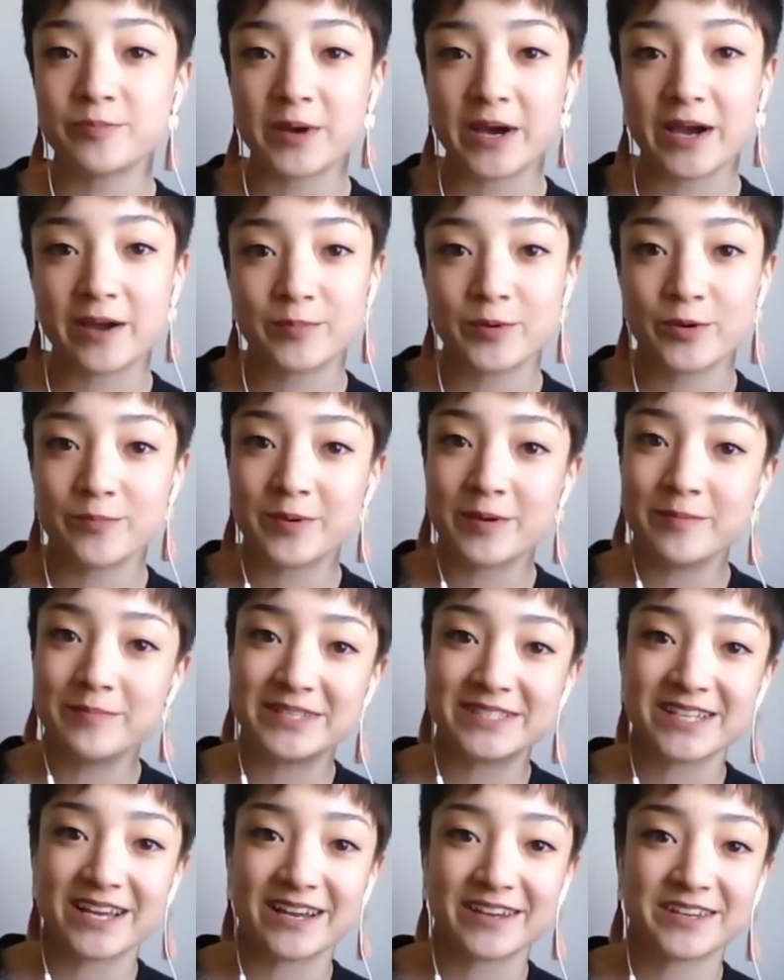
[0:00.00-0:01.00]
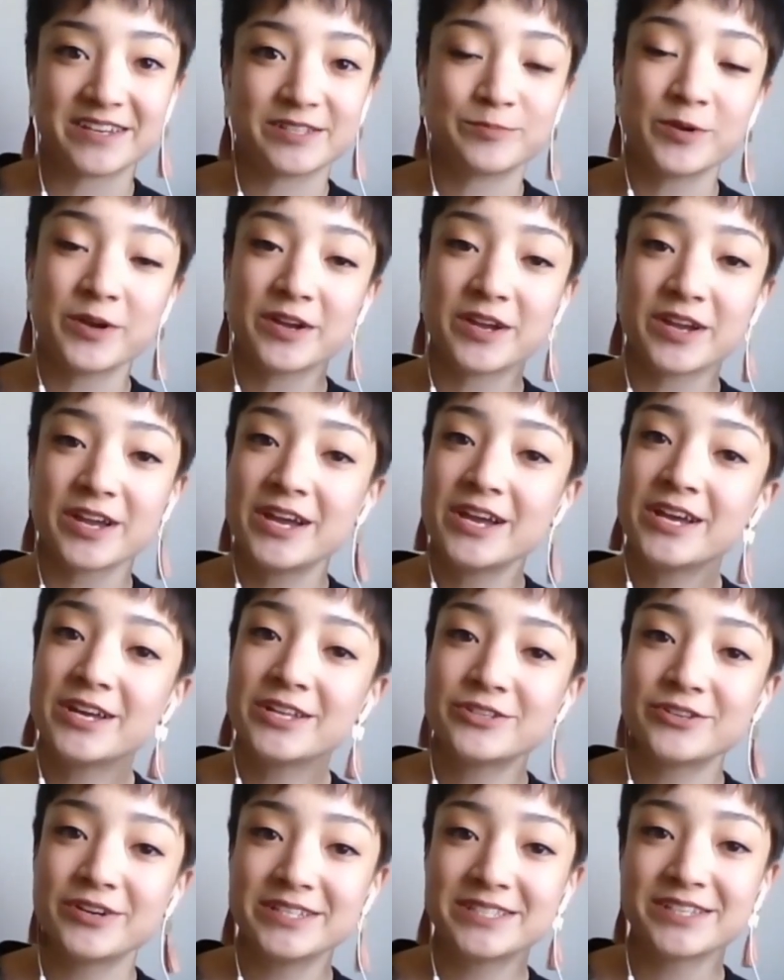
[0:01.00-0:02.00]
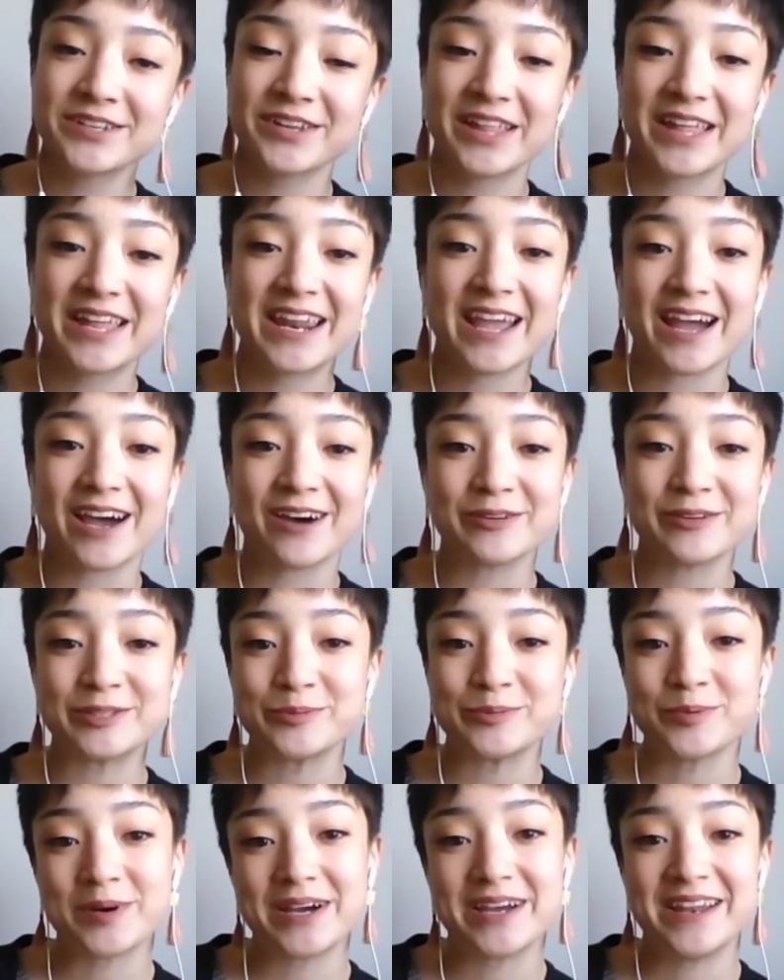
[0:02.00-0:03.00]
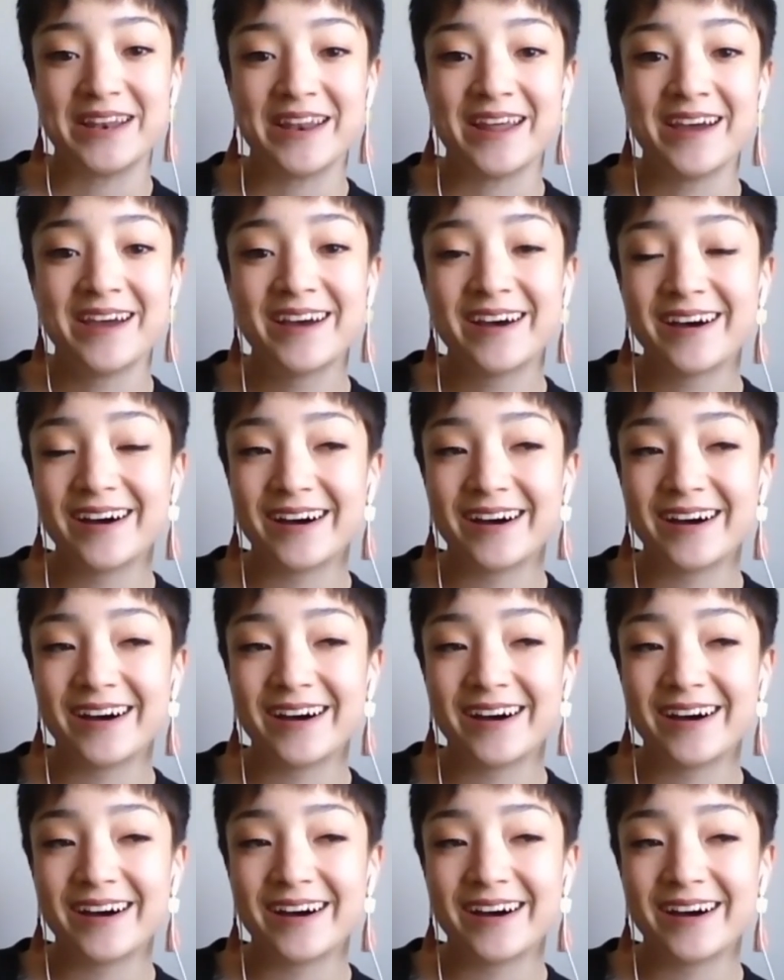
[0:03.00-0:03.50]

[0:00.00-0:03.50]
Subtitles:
buy Poupeh Missaghi's book, Transrelating House One.